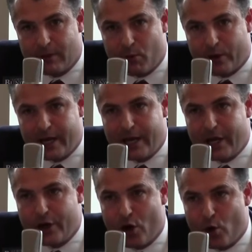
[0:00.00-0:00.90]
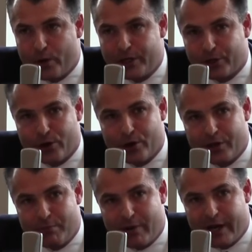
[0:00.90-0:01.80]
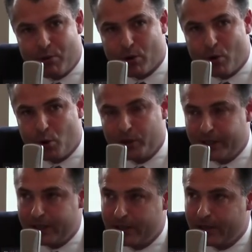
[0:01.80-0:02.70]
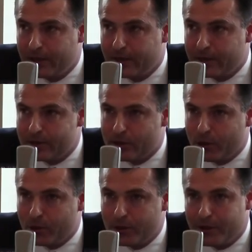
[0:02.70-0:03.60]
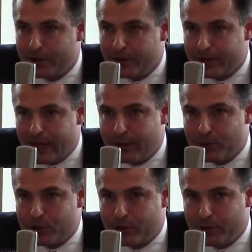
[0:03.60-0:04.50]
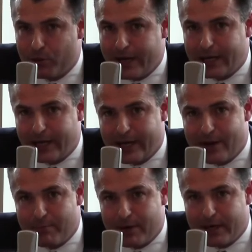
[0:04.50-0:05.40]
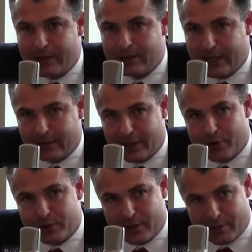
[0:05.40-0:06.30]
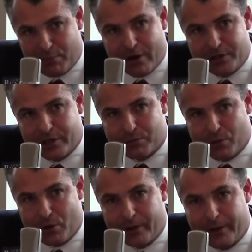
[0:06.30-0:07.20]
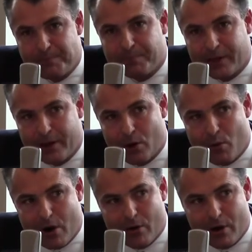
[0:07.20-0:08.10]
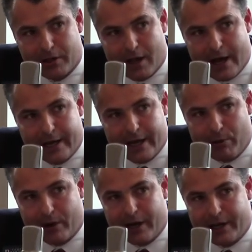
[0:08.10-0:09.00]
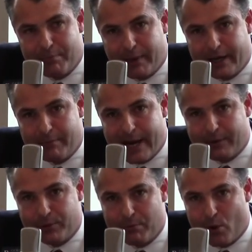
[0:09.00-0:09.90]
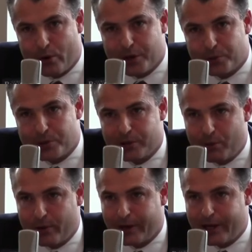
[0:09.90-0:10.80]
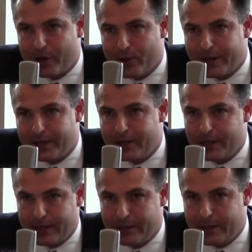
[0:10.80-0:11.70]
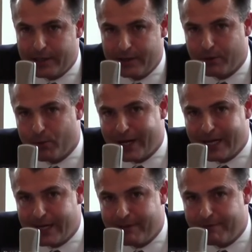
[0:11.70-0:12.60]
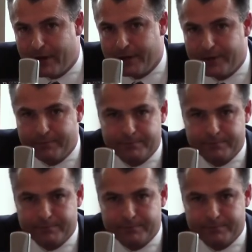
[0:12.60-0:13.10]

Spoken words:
We're getting no return on the money we're holding. So it was a good way to get out money, to get the projects rolling, get our water online, and we're going to get paid back with more interest than we were getting credited in the rainy day fund.